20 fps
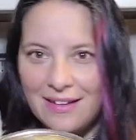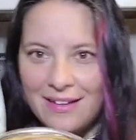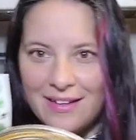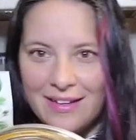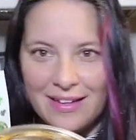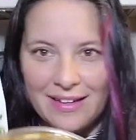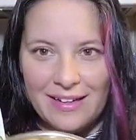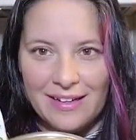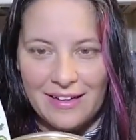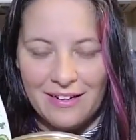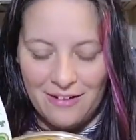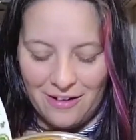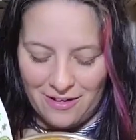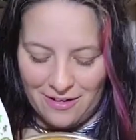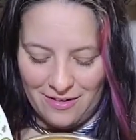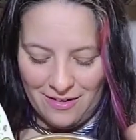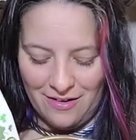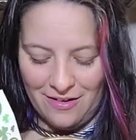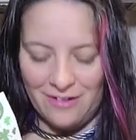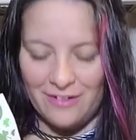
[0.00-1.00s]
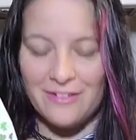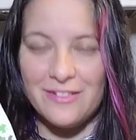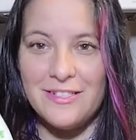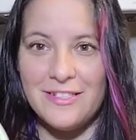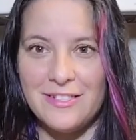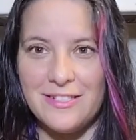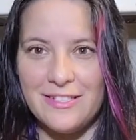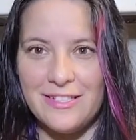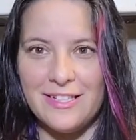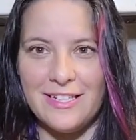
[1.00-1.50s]
getting our
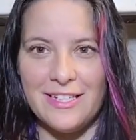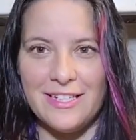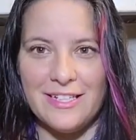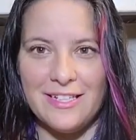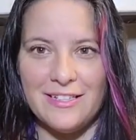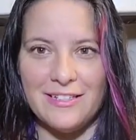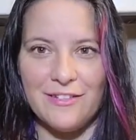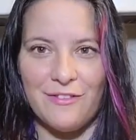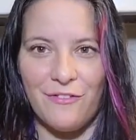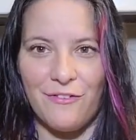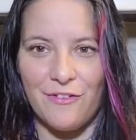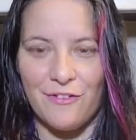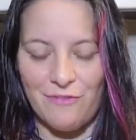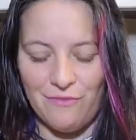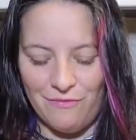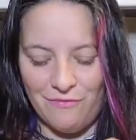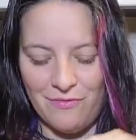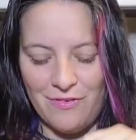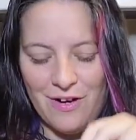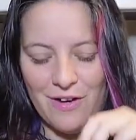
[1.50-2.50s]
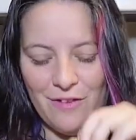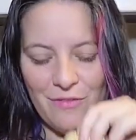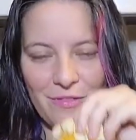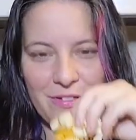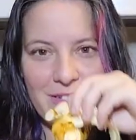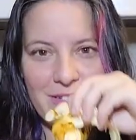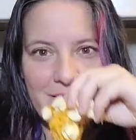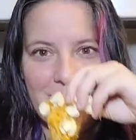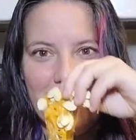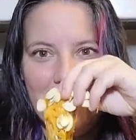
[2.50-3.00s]
seeds for
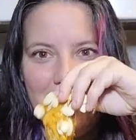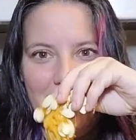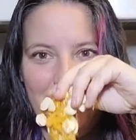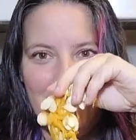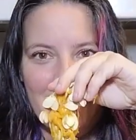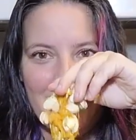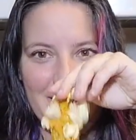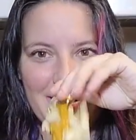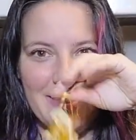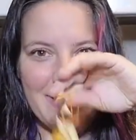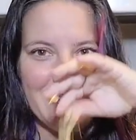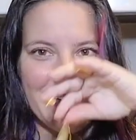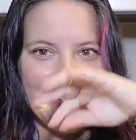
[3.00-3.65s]
roasting.